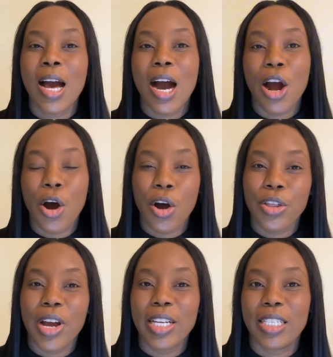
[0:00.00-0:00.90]
are
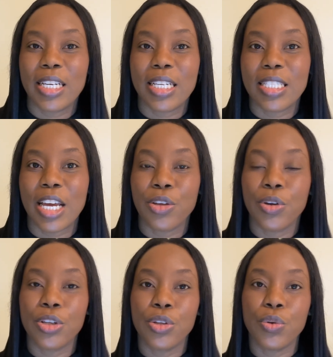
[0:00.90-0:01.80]
other ideas that you
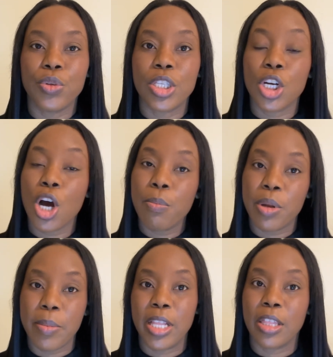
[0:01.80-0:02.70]
could use to
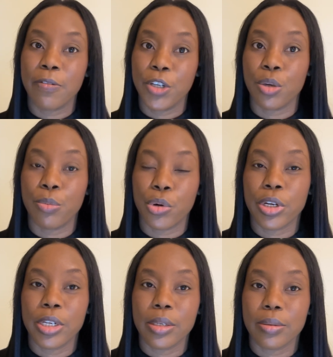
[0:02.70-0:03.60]
complement the vision board.